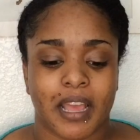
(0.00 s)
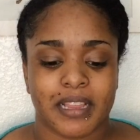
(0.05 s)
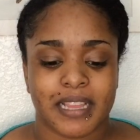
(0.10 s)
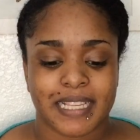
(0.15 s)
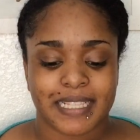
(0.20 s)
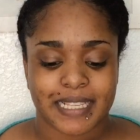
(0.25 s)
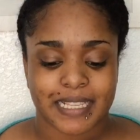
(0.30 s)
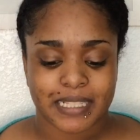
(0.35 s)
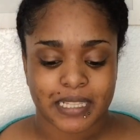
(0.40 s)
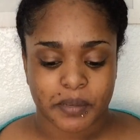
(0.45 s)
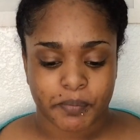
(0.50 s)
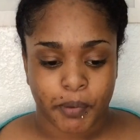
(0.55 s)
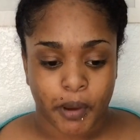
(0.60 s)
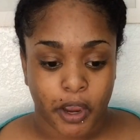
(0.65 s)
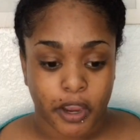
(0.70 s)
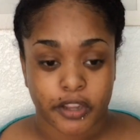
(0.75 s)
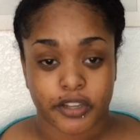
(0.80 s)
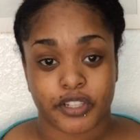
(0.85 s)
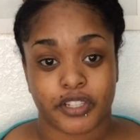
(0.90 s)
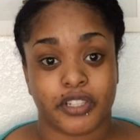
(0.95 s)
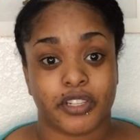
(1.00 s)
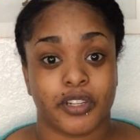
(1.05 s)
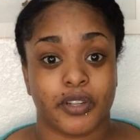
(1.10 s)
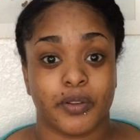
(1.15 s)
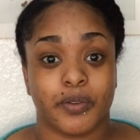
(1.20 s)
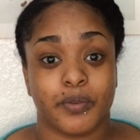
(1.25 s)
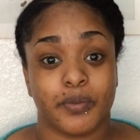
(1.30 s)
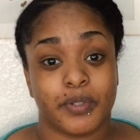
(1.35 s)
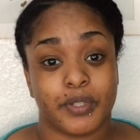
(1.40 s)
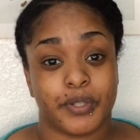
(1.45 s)
this is a part
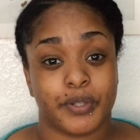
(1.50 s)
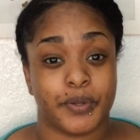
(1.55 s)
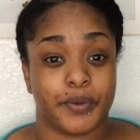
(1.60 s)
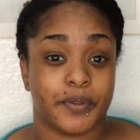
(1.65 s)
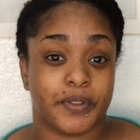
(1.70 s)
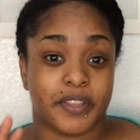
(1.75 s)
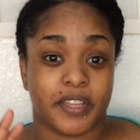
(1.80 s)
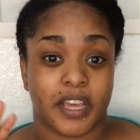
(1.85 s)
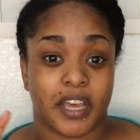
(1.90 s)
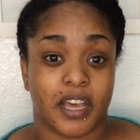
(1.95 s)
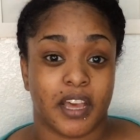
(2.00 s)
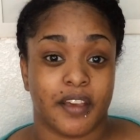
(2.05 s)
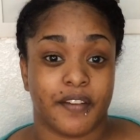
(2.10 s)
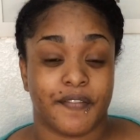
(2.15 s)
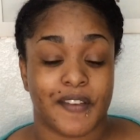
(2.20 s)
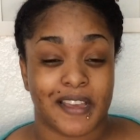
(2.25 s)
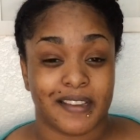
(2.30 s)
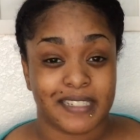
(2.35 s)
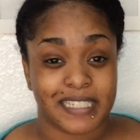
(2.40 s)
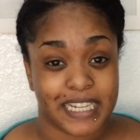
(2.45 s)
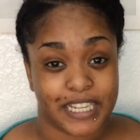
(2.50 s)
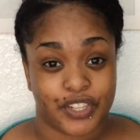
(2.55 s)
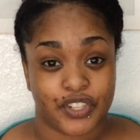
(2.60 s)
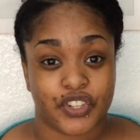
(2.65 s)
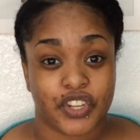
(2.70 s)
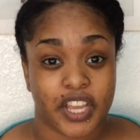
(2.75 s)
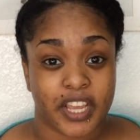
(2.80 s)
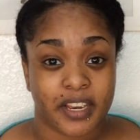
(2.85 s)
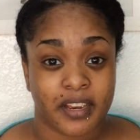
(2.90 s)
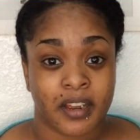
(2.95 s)
2 to the
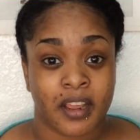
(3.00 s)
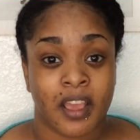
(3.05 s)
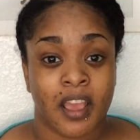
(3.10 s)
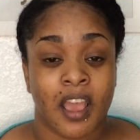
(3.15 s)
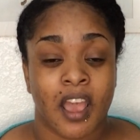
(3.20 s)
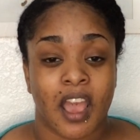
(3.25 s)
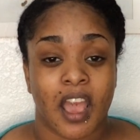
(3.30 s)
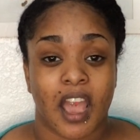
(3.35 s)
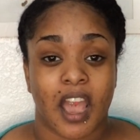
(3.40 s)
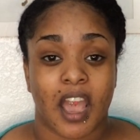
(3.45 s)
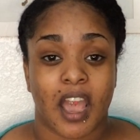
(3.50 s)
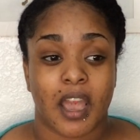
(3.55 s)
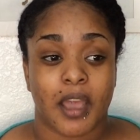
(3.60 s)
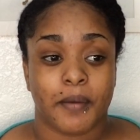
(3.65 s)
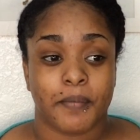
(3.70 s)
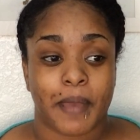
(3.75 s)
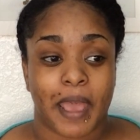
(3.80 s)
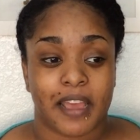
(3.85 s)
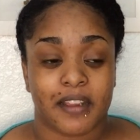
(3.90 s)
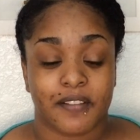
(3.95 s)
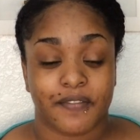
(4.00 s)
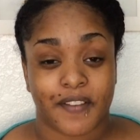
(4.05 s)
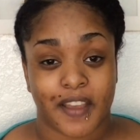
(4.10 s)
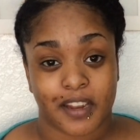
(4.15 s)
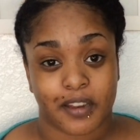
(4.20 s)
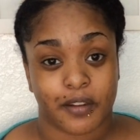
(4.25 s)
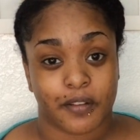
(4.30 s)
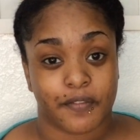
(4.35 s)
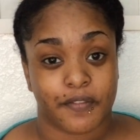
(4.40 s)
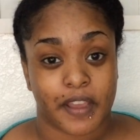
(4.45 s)
foundation, how to
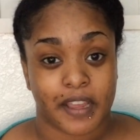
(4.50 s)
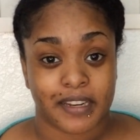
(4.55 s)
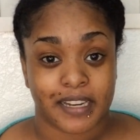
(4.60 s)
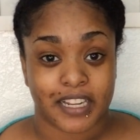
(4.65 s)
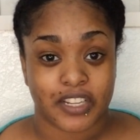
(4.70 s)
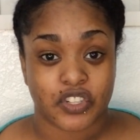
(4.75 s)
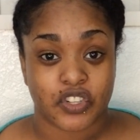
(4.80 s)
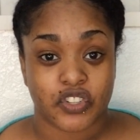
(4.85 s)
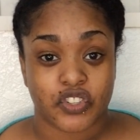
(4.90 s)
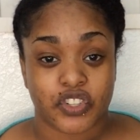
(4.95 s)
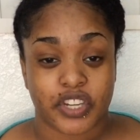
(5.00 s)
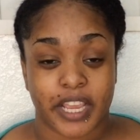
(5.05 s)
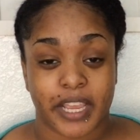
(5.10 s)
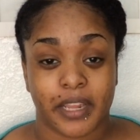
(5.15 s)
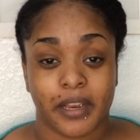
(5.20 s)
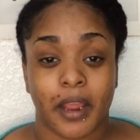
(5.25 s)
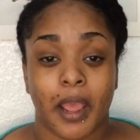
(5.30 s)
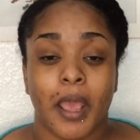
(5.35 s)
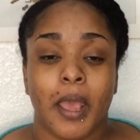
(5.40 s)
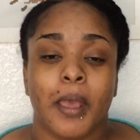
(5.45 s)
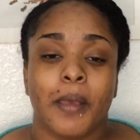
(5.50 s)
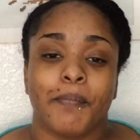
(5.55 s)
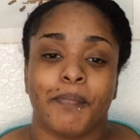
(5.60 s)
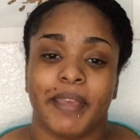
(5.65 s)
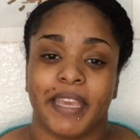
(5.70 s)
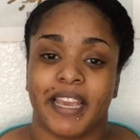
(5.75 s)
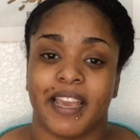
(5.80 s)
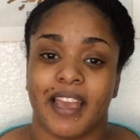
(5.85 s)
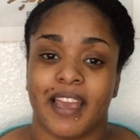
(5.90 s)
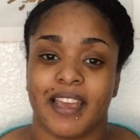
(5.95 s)
find your foundation shade,
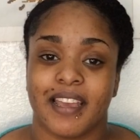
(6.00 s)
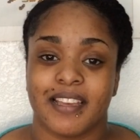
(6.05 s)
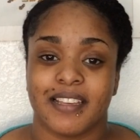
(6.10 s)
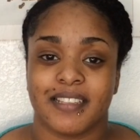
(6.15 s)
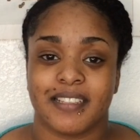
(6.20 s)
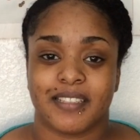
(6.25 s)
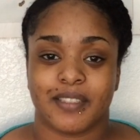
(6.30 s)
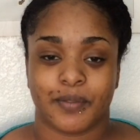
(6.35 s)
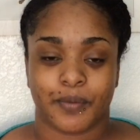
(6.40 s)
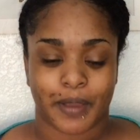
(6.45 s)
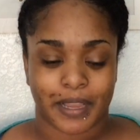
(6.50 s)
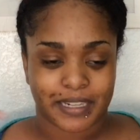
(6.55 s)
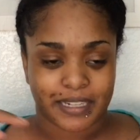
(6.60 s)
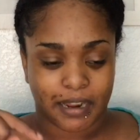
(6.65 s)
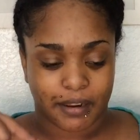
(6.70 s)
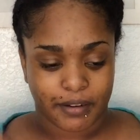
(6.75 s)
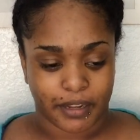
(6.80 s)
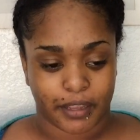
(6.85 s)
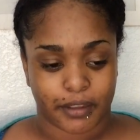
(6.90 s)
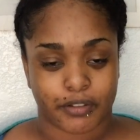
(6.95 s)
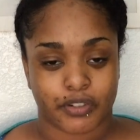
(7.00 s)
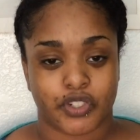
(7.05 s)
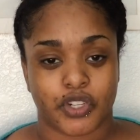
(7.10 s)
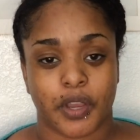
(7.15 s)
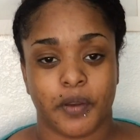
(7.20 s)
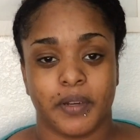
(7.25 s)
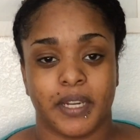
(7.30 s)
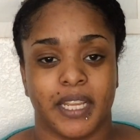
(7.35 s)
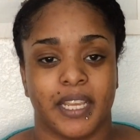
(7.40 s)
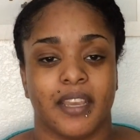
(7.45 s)
because right down here
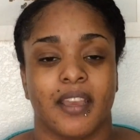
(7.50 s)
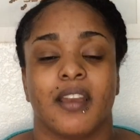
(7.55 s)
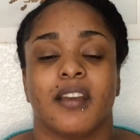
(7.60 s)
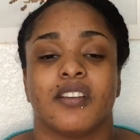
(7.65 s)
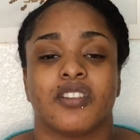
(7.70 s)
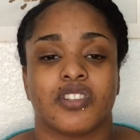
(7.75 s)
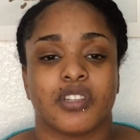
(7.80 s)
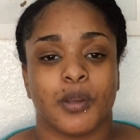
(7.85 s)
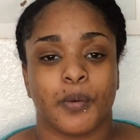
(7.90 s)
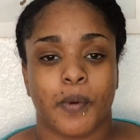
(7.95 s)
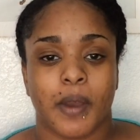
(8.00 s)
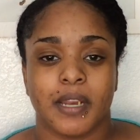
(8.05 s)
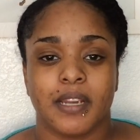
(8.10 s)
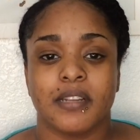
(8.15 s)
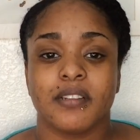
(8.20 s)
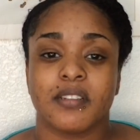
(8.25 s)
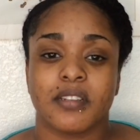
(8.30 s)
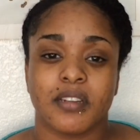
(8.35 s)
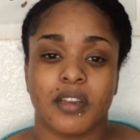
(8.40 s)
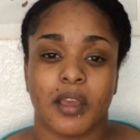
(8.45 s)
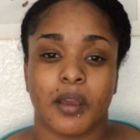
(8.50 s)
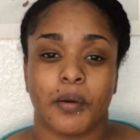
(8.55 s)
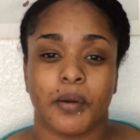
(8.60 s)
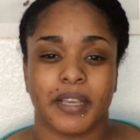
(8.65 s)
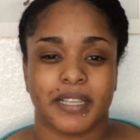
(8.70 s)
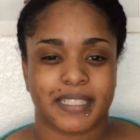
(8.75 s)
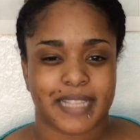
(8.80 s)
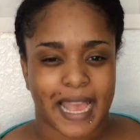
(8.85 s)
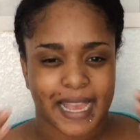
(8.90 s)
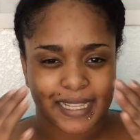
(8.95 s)
Jody, she wanted to know
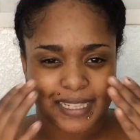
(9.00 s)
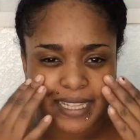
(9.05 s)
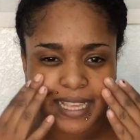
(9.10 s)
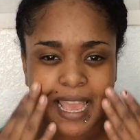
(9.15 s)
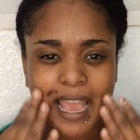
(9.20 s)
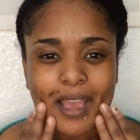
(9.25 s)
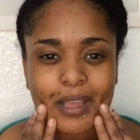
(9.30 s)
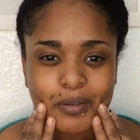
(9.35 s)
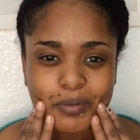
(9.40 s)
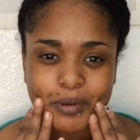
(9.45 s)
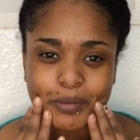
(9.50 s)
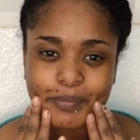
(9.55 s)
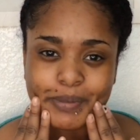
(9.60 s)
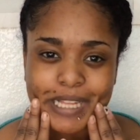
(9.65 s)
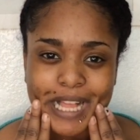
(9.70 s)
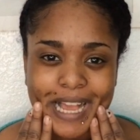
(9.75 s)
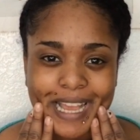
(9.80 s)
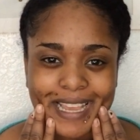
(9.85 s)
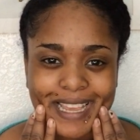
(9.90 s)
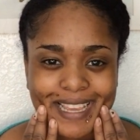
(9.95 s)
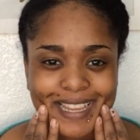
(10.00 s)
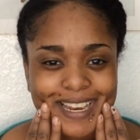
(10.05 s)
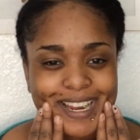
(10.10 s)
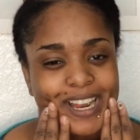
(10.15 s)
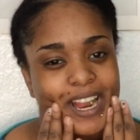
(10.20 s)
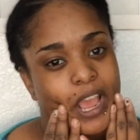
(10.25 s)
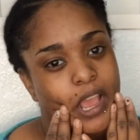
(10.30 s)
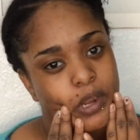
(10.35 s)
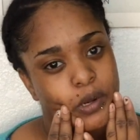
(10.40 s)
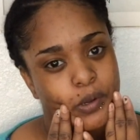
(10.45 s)
exactly how to apply it
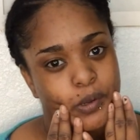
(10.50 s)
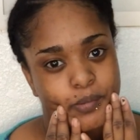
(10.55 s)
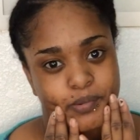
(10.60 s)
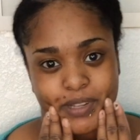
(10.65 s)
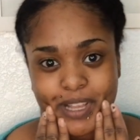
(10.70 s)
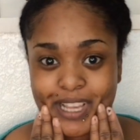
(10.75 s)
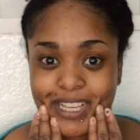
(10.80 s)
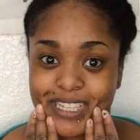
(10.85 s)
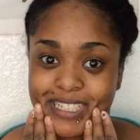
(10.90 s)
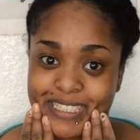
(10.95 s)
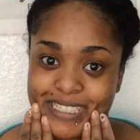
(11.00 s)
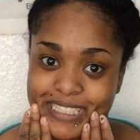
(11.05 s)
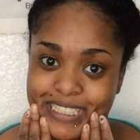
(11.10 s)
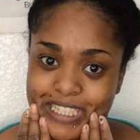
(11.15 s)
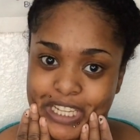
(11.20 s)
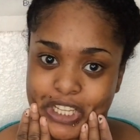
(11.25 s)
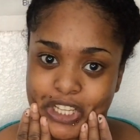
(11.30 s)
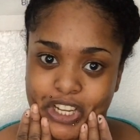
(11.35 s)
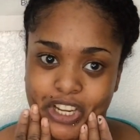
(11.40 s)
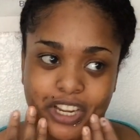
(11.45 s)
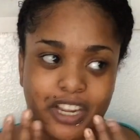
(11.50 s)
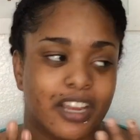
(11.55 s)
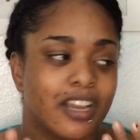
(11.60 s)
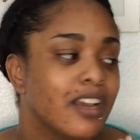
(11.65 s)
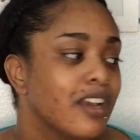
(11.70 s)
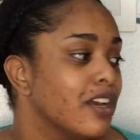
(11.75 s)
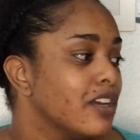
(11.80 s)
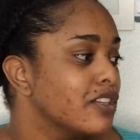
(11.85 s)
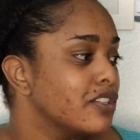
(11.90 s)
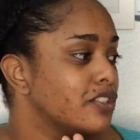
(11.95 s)
and how to apply concealer.
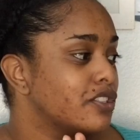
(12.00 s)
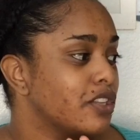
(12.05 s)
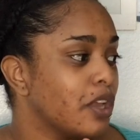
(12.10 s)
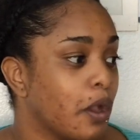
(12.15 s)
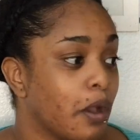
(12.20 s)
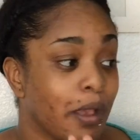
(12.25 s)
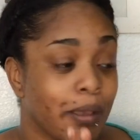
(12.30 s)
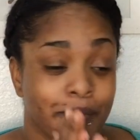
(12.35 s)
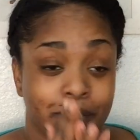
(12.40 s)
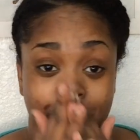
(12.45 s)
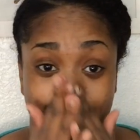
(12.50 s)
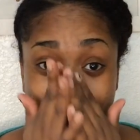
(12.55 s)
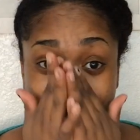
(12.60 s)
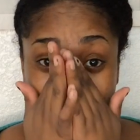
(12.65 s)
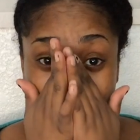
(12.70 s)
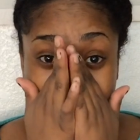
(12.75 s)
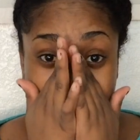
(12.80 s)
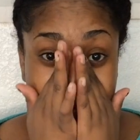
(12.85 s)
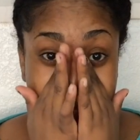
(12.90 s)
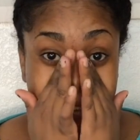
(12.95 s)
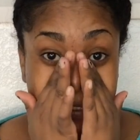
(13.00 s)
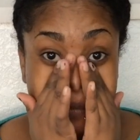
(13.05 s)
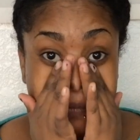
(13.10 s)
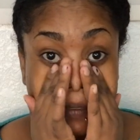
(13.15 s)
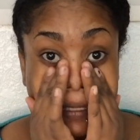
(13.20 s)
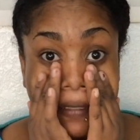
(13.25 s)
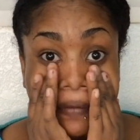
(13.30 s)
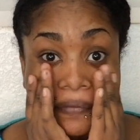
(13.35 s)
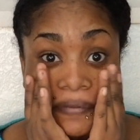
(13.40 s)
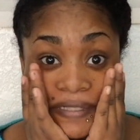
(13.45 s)
So I'm going to be showing you
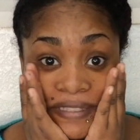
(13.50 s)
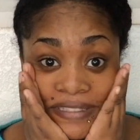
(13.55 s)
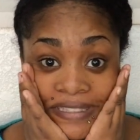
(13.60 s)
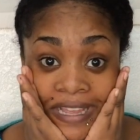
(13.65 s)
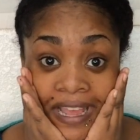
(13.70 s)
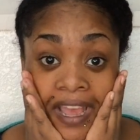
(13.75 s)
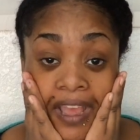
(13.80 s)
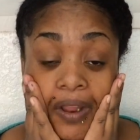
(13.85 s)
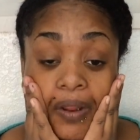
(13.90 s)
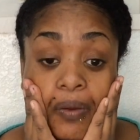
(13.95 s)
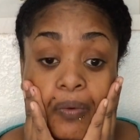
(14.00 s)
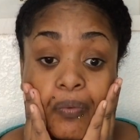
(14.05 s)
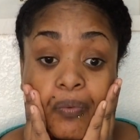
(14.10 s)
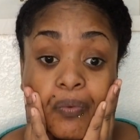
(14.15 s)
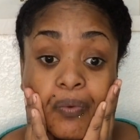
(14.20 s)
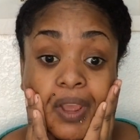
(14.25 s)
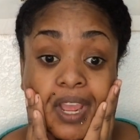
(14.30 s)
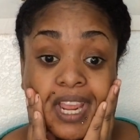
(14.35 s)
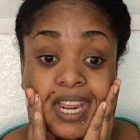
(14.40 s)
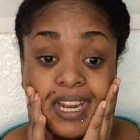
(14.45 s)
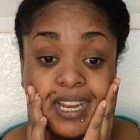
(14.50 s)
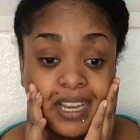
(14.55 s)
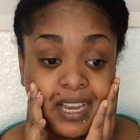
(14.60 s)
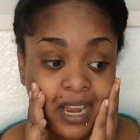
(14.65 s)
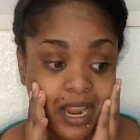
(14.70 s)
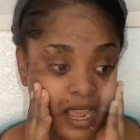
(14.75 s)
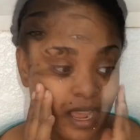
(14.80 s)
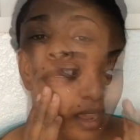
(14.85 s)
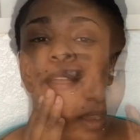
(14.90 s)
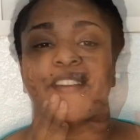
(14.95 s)
penguins that right
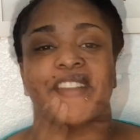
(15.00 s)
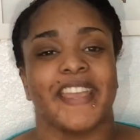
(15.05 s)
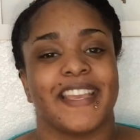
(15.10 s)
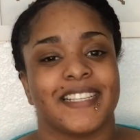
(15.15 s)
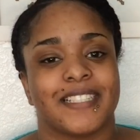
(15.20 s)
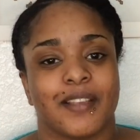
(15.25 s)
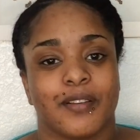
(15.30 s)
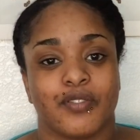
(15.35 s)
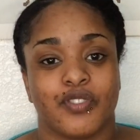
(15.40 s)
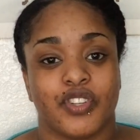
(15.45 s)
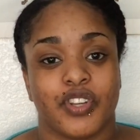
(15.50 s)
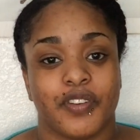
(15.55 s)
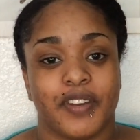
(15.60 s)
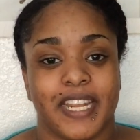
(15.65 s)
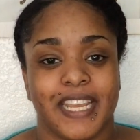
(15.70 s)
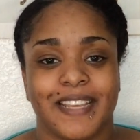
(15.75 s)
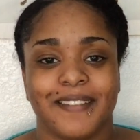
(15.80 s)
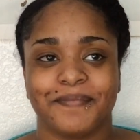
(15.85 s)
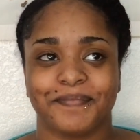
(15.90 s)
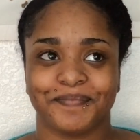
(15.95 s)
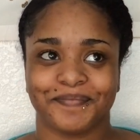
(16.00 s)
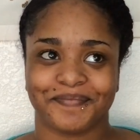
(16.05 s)
now. Okay, so Jody,